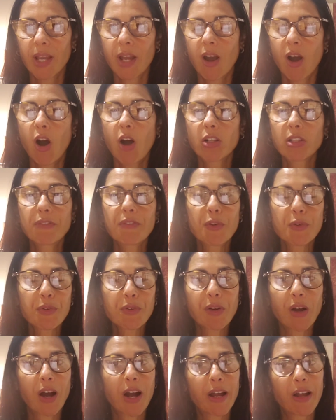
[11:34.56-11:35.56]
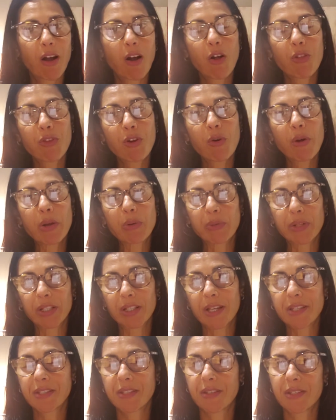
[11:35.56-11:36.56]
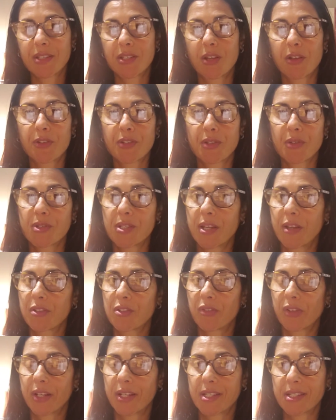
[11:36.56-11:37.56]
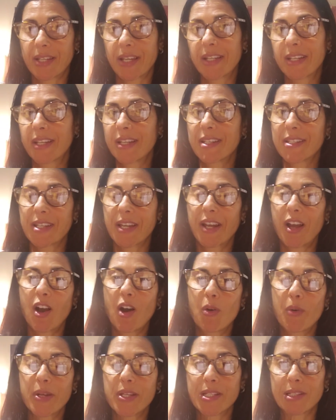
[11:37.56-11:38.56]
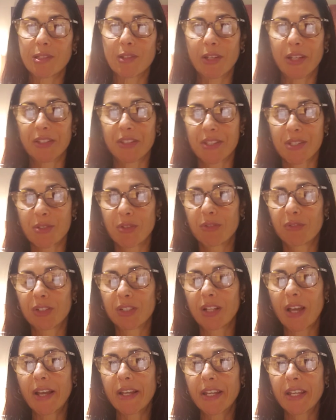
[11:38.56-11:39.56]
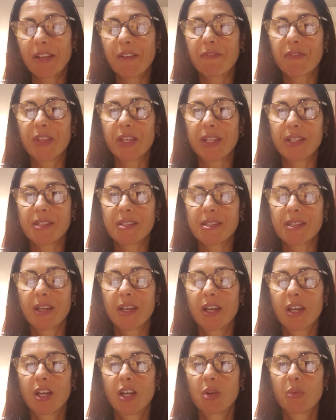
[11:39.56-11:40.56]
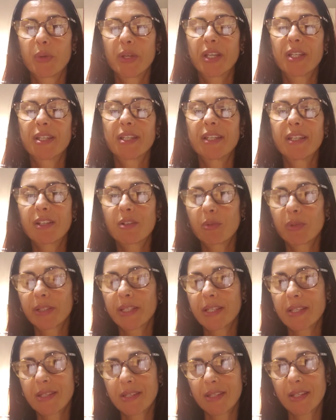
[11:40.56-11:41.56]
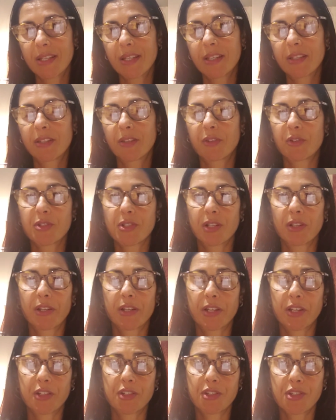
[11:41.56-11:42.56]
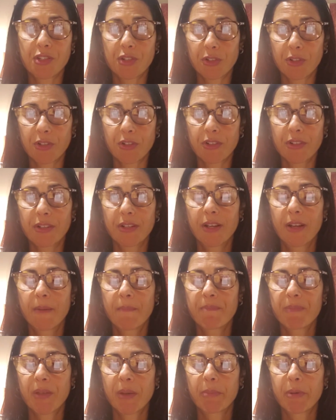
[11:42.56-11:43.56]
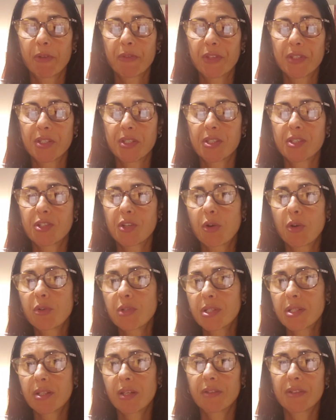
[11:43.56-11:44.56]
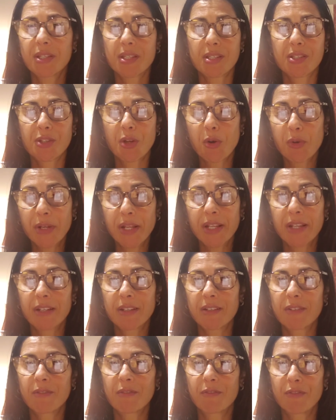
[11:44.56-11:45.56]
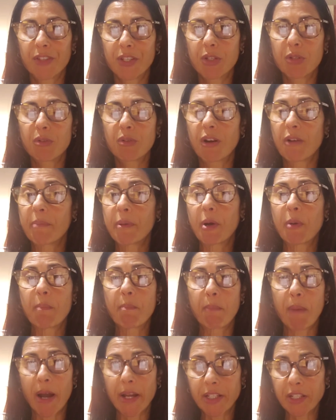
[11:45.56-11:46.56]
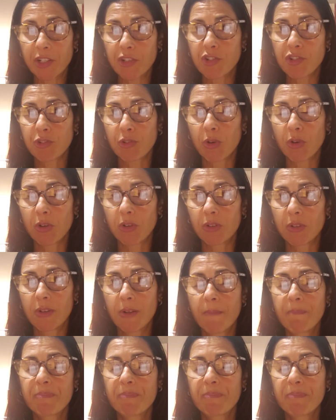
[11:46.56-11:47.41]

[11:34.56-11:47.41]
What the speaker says: although I realize that this also sounds very exciting, because I always look at the silver lining of things, we could equally see that there's a lot of concern about the dystopian view about mind control,